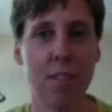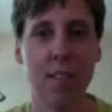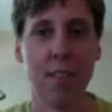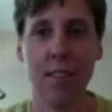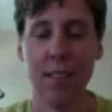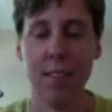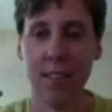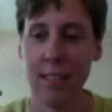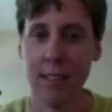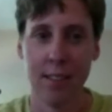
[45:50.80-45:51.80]
Really
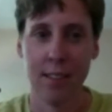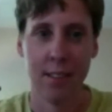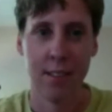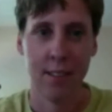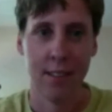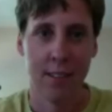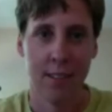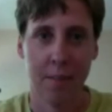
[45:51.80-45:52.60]
appreciated that.